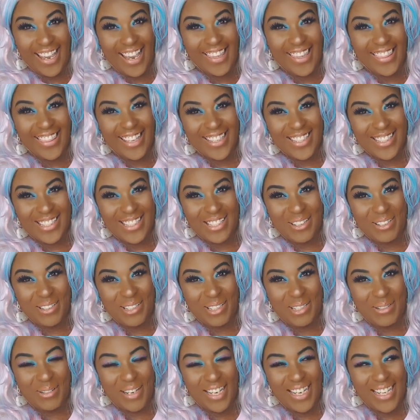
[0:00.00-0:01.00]
Ain't that so
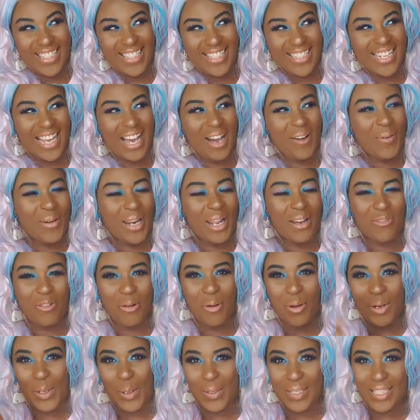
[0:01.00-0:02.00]
sweet? So now whenever I
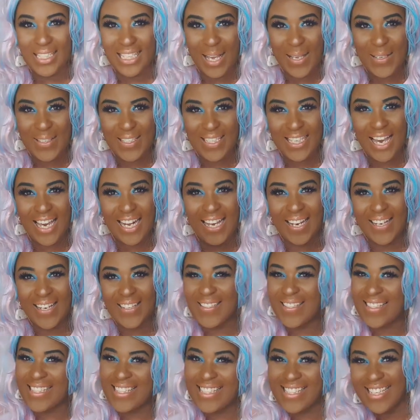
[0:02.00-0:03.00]
wanna go and sit outside, I
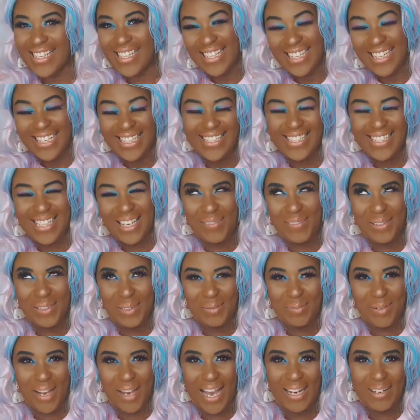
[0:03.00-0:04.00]
can just take my
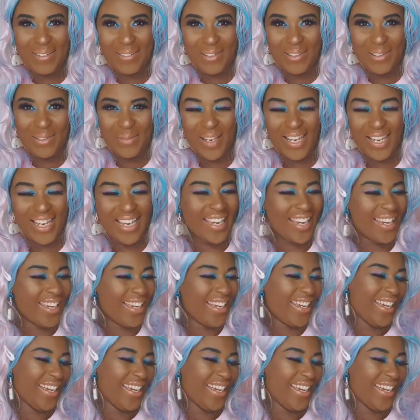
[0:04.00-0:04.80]
little bag with me.